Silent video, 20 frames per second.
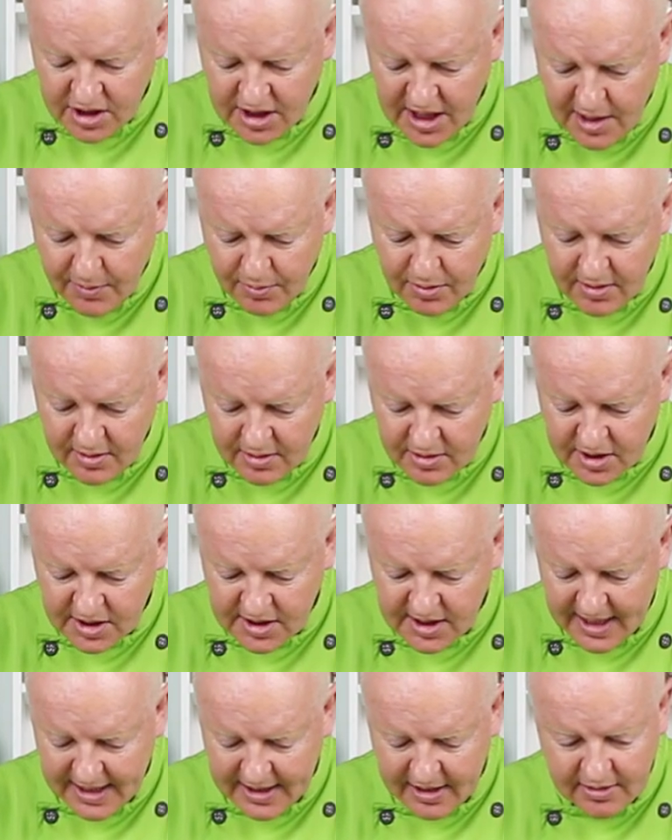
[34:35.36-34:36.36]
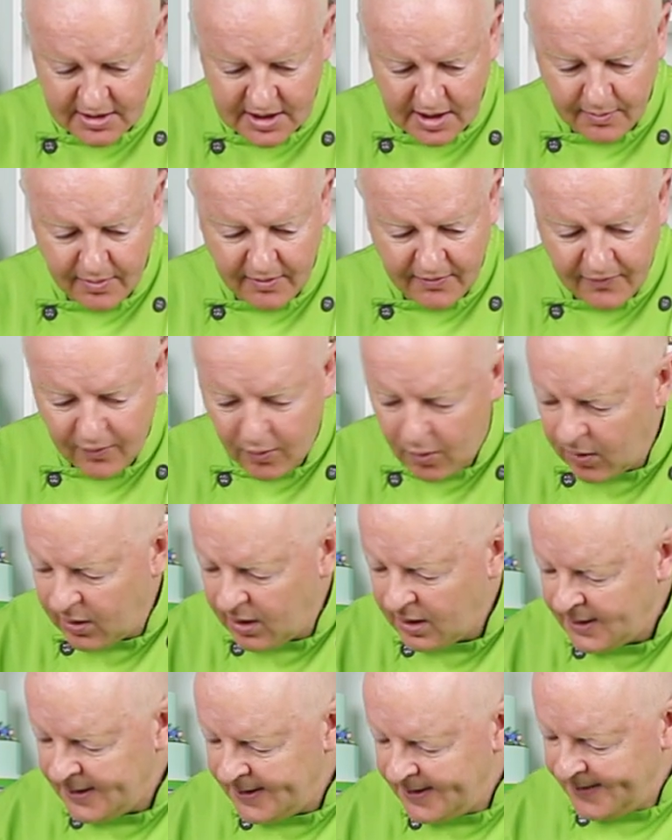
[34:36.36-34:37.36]
shape, just like you did
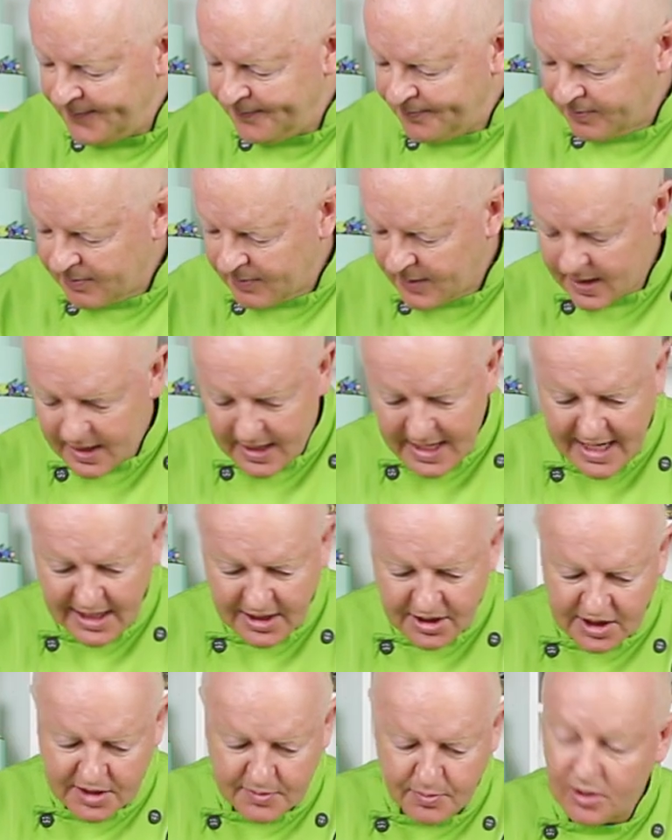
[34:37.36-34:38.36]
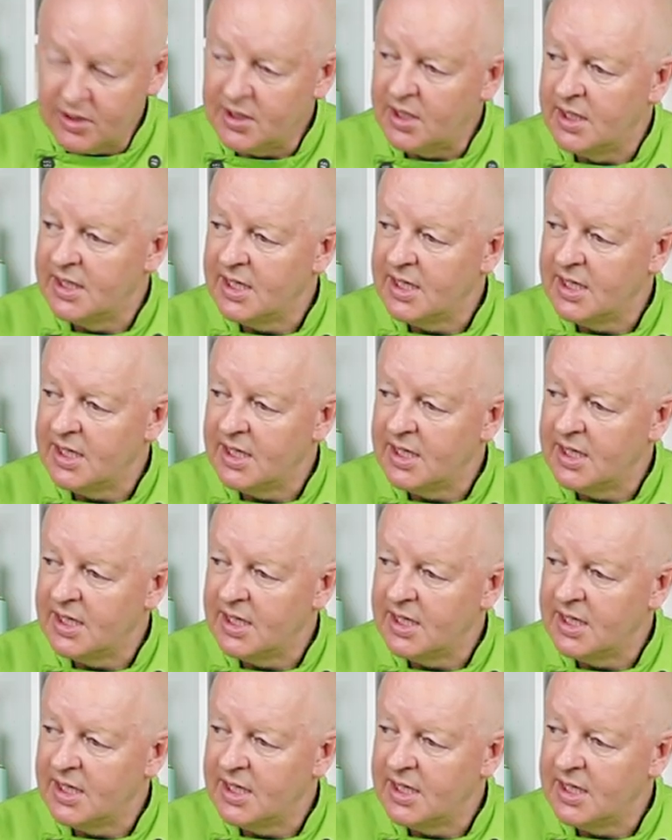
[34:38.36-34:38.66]
before. Again, just put a